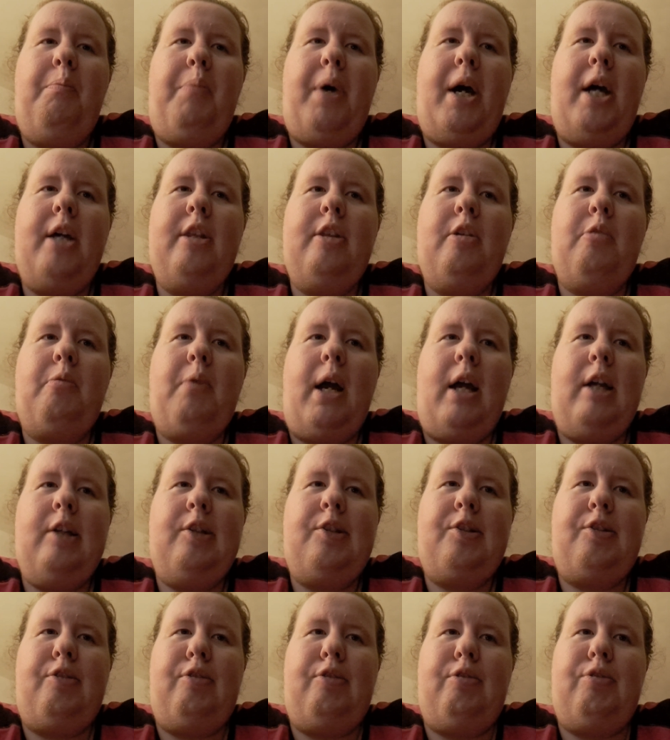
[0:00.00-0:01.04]
buying the
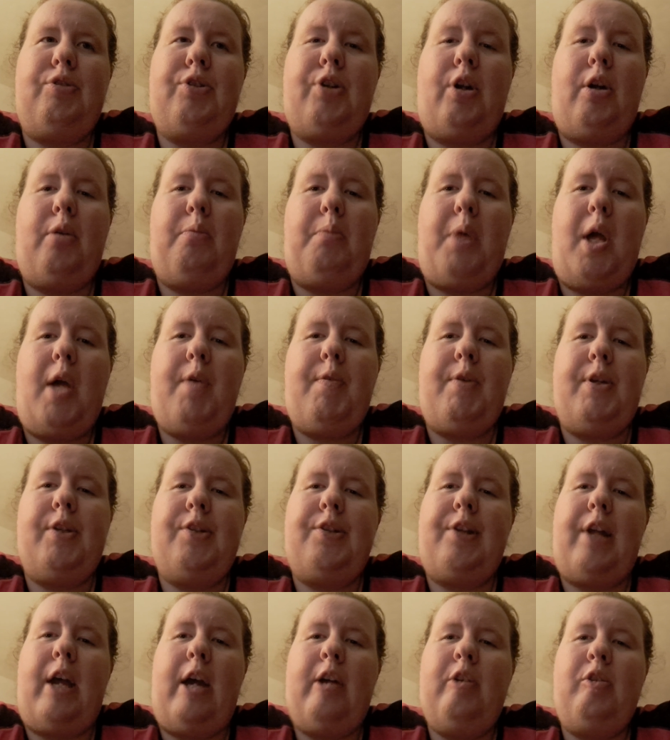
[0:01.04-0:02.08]
rights to certain
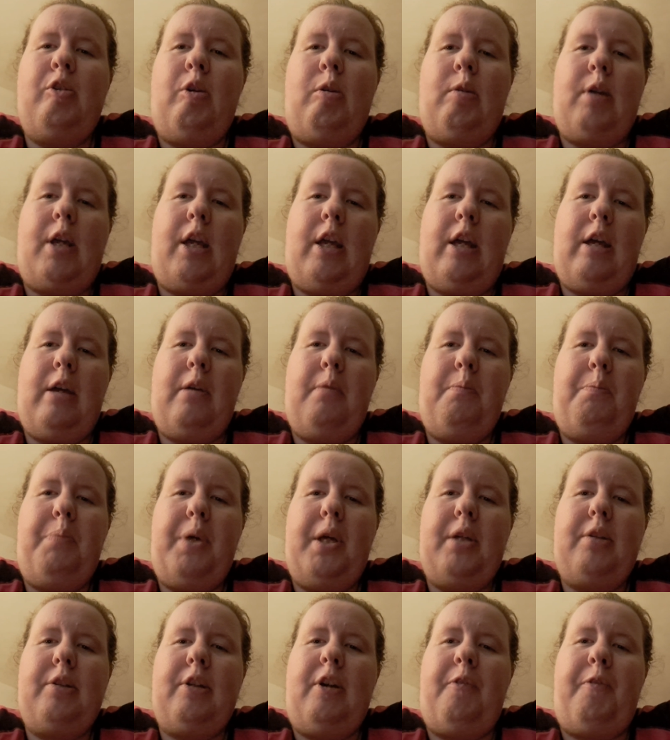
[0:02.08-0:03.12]
movies that don't get
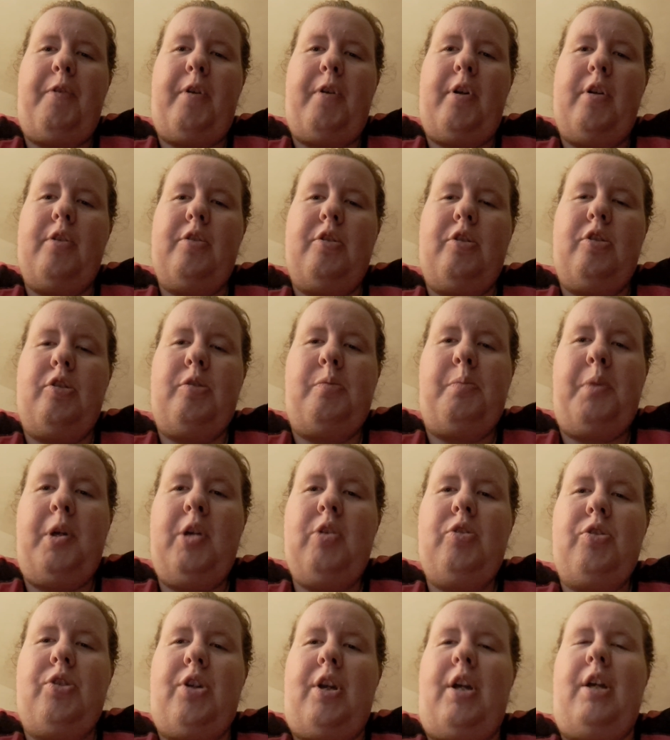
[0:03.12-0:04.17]
picked up for
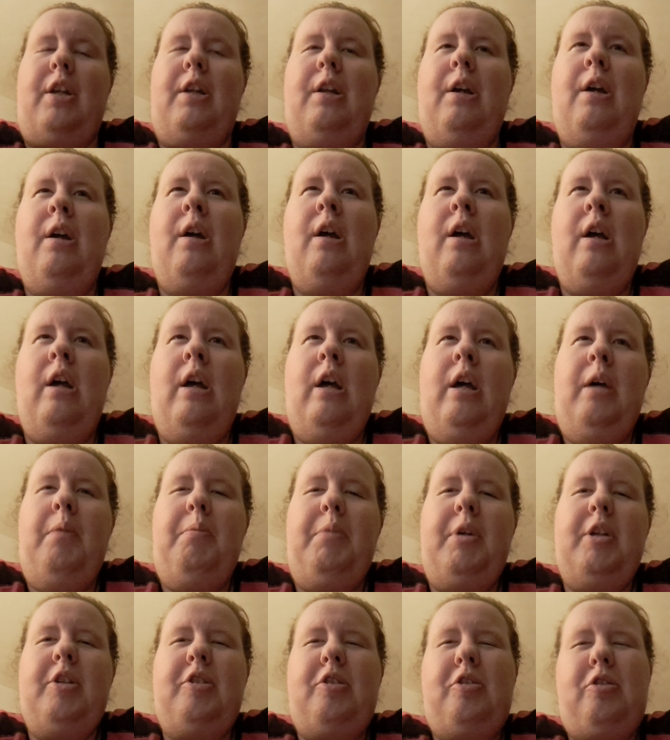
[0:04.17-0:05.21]
distribution.
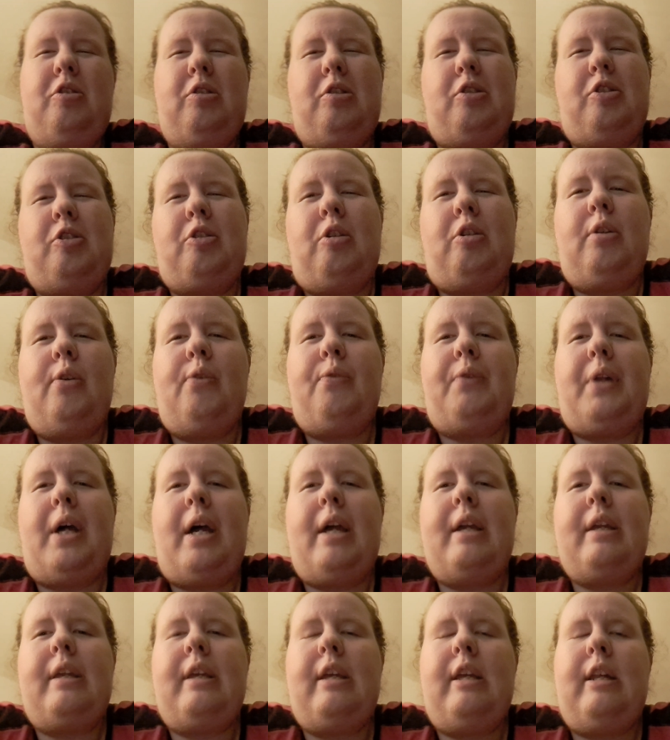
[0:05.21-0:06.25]
But it's just sort of
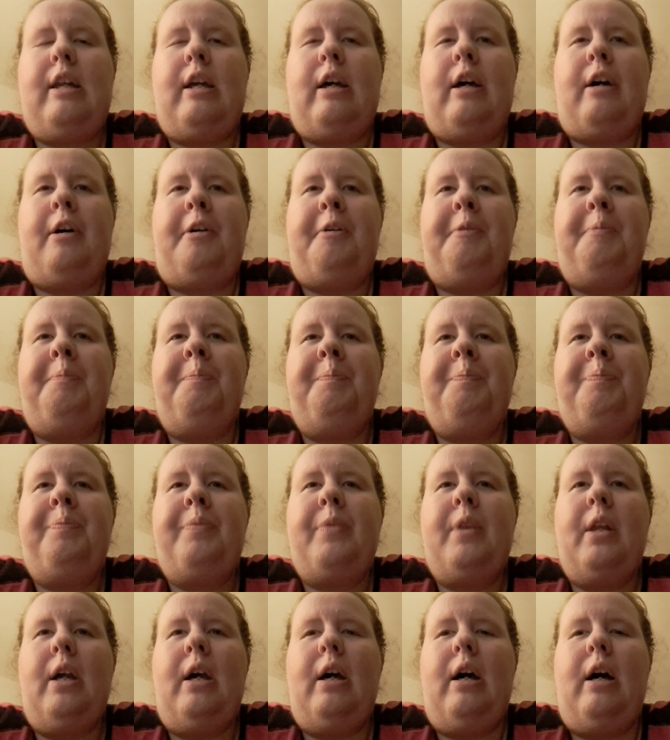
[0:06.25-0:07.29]
like, you know,
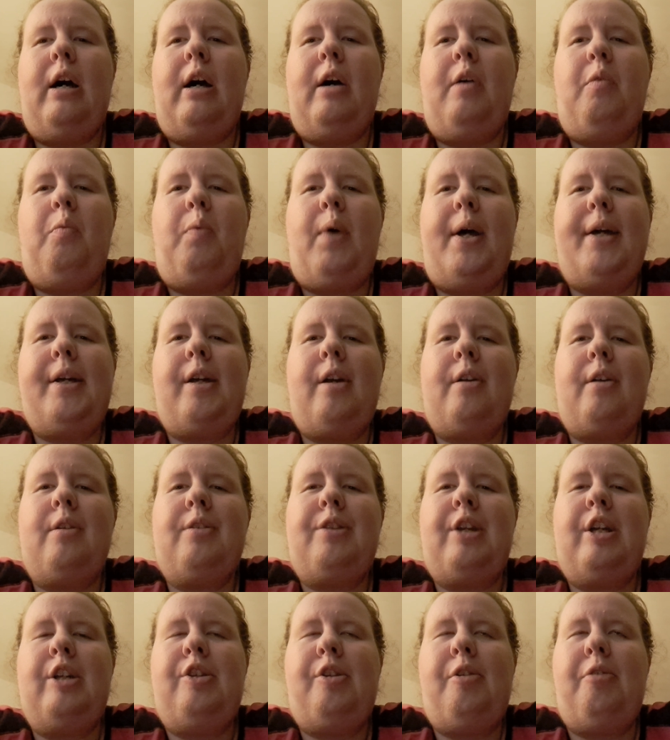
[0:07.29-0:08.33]
uh, why aren't
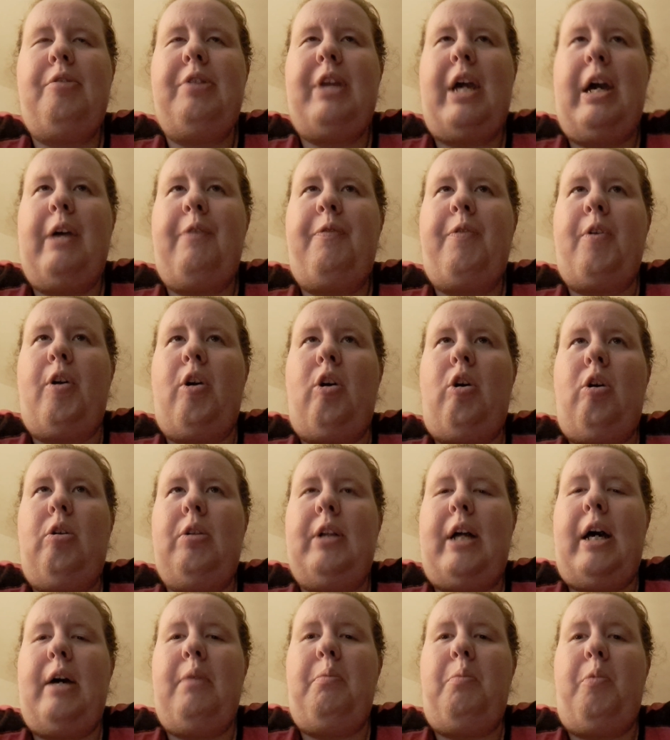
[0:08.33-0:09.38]
they doing that for a whole
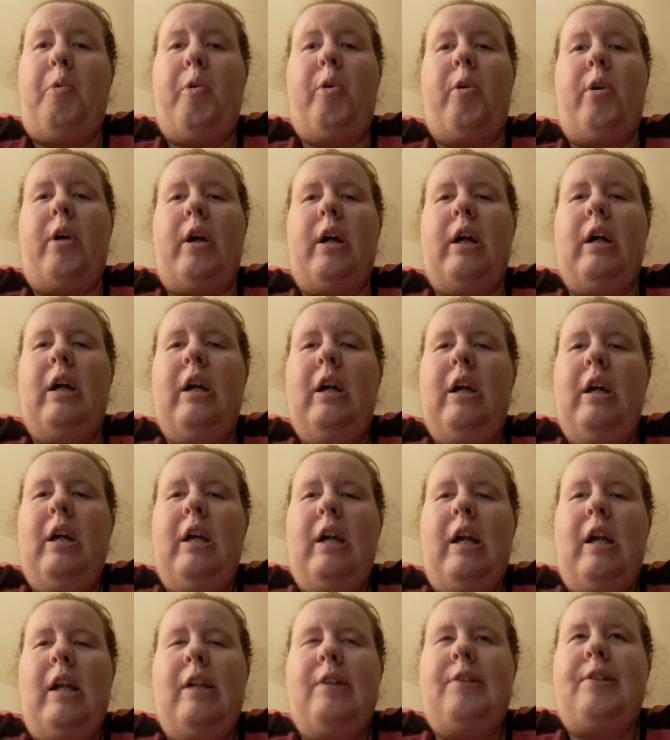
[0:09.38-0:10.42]
lot more
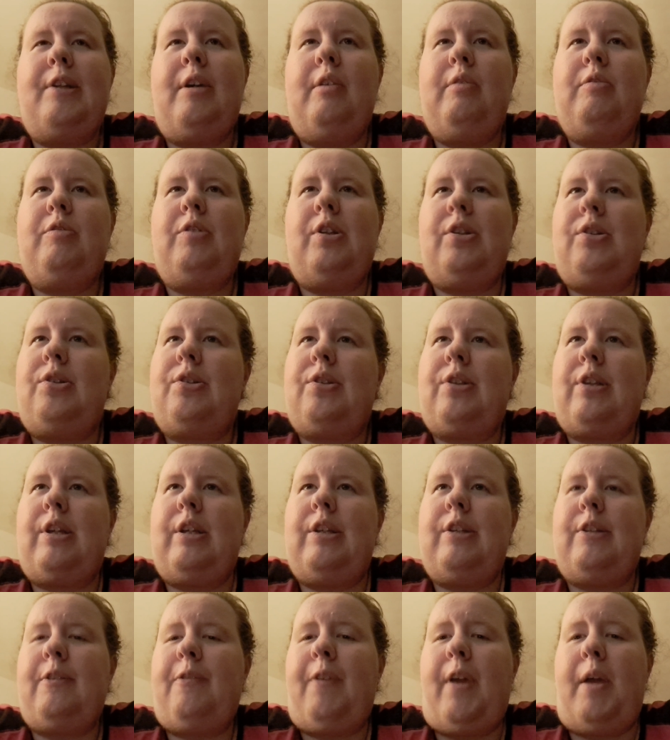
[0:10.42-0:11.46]
instead of just
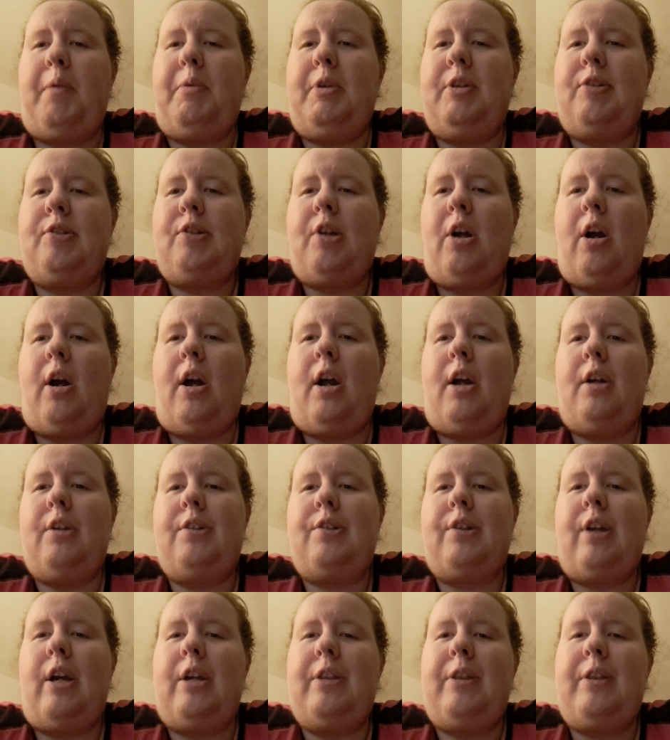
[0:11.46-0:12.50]
these family
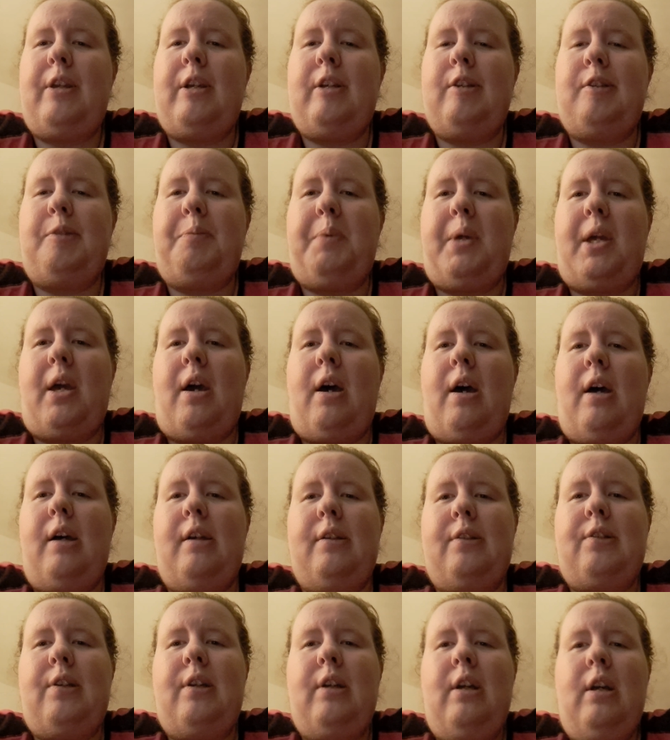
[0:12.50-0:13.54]
stars? I think it's
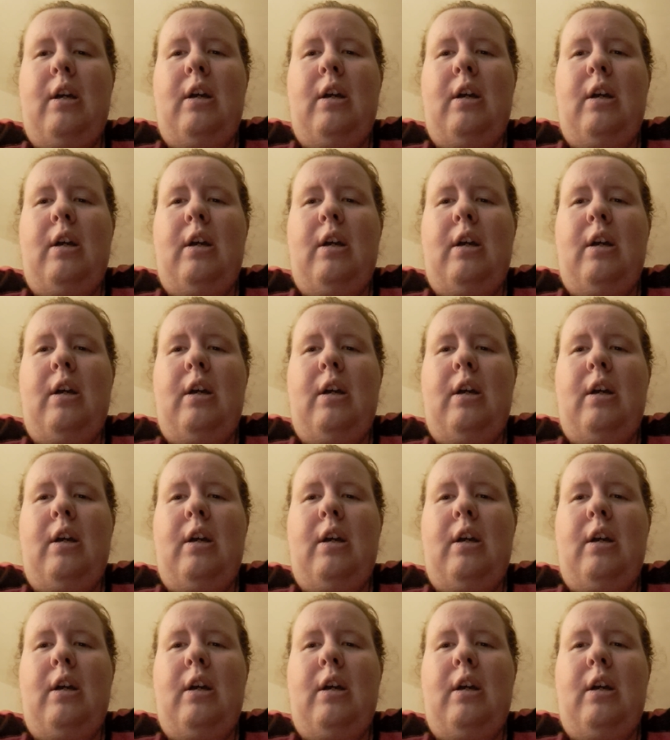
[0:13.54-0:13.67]
because